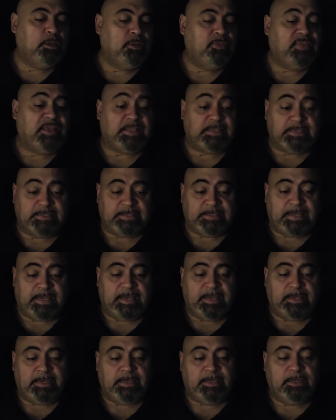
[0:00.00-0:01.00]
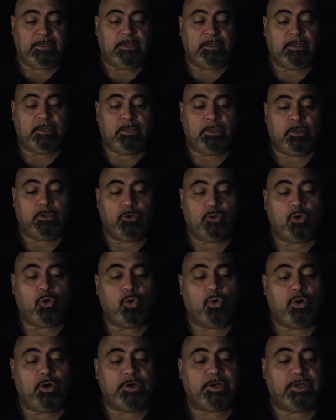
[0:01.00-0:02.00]
Then say,
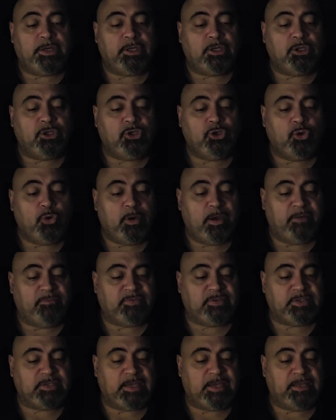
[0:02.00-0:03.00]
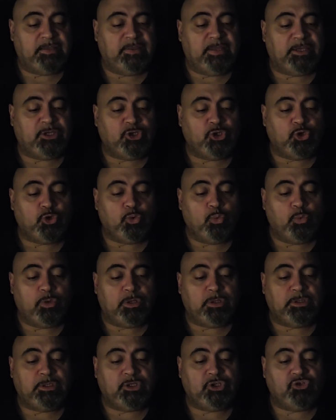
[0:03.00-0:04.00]
Lord, you have said that you
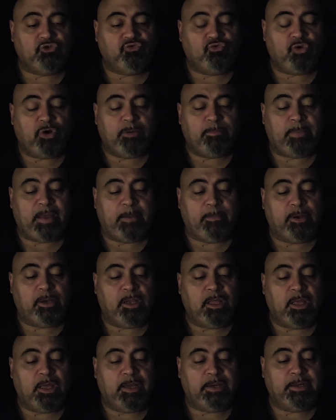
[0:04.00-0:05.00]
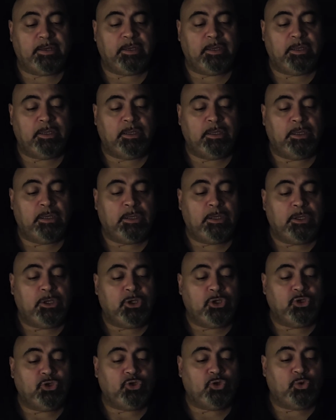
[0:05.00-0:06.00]
will destroy Babylon,
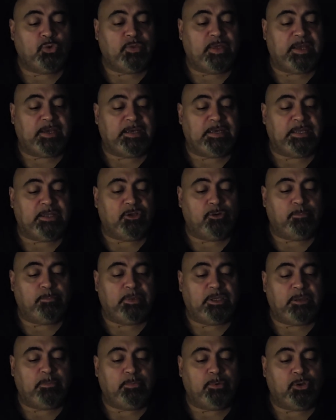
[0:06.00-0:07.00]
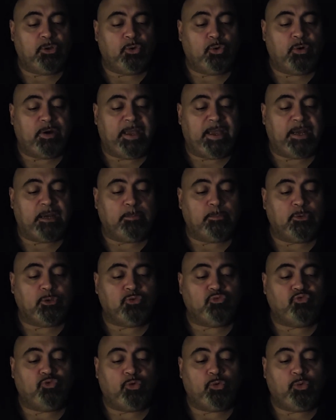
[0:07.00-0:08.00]
so that neither people nor
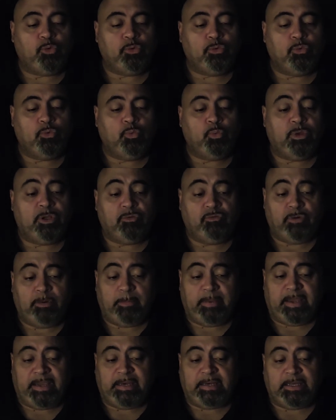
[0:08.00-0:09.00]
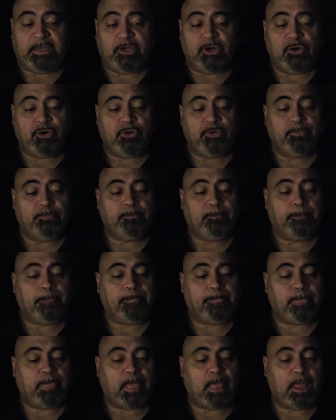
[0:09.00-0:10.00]
animals will remain here.
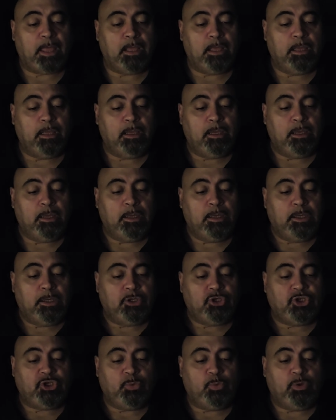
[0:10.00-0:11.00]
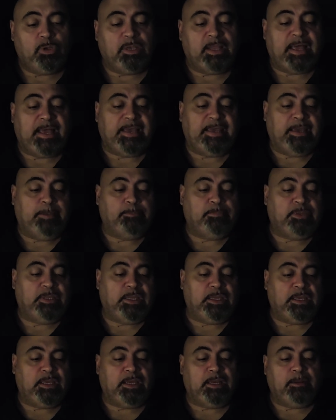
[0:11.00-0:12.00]
She will lie
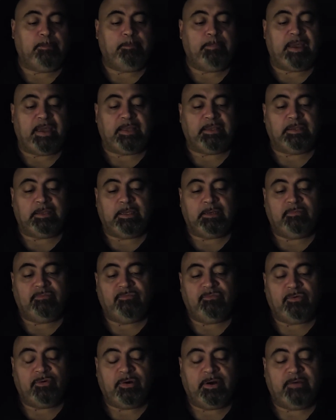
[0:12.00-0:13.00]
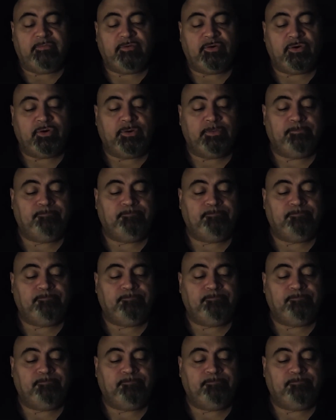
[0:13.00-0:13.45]
empty and abandoned forever.